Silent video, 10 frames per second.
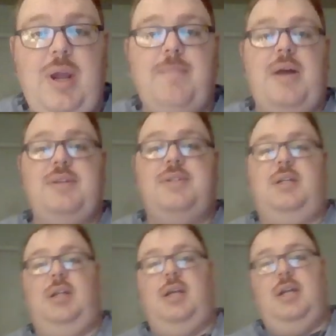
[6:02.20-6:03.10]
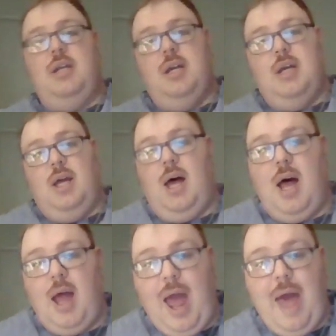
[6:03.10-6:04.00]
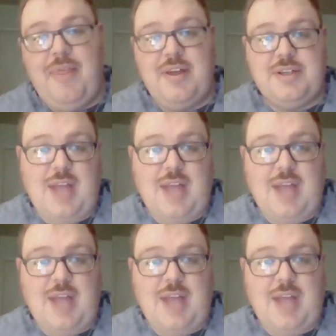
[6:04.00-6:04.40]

basically uh, had this